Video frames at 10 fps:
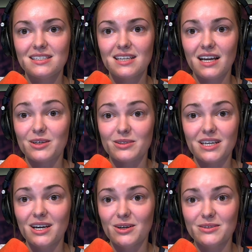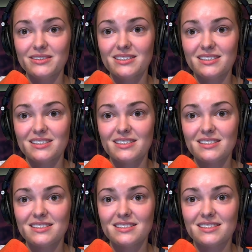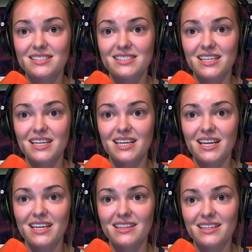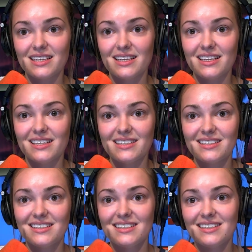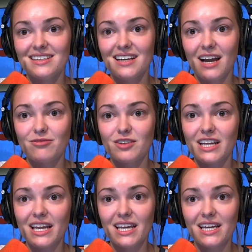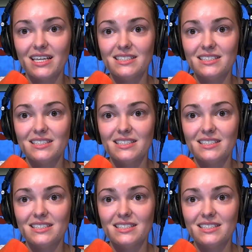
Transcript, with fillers: I don't know. The Senate and the... I forget.